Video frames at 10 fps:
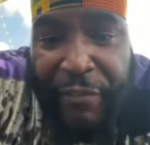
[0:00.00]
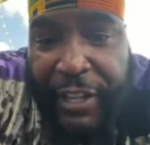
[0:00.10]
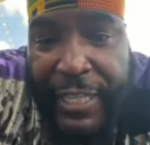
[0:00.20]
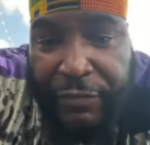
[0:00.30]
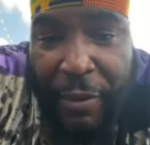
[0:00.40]

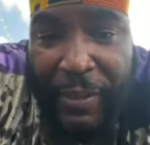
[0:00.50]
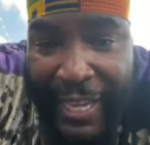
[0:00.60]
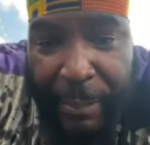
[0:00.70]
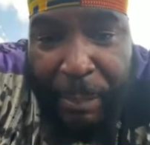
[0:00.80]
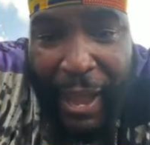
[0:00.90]
Africans from
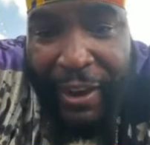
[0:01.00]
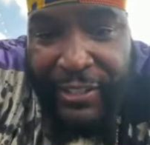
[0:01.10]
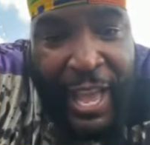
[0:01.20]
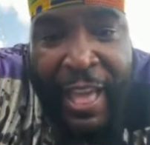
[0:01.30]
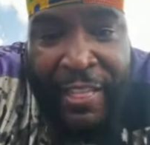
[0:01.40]
the
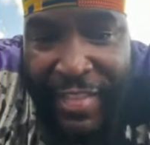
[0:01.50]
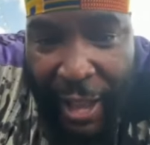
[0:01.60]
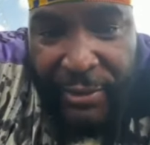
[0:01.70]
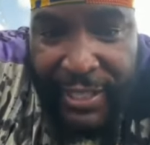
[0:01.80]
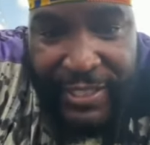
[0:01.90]
empires
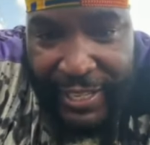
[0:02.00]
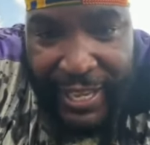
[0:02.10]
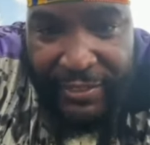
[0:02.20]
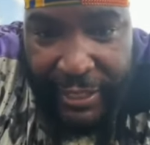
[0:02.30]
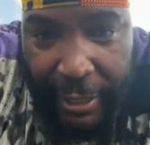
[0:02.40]
thousands
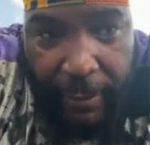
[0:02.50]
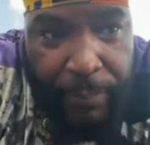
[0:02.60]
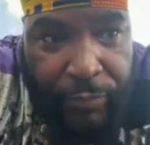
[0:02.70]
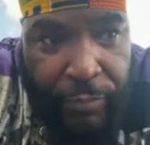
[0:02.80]
of years ago?